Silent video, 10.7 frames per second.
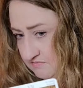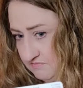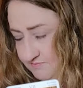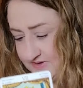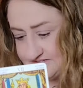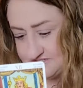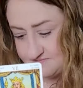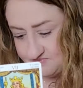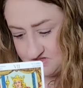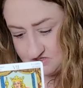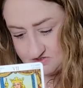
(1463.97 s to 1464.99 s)
But
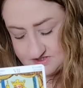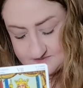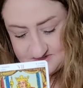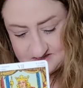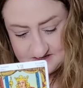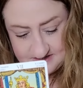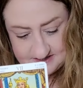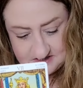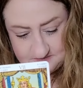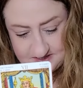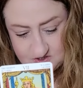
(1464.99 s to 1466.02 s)
there's something that
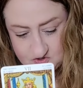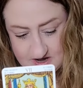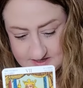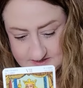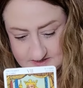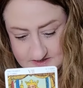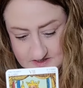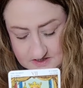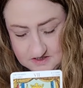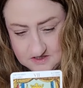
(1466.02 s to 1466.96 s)
needs to be addressed.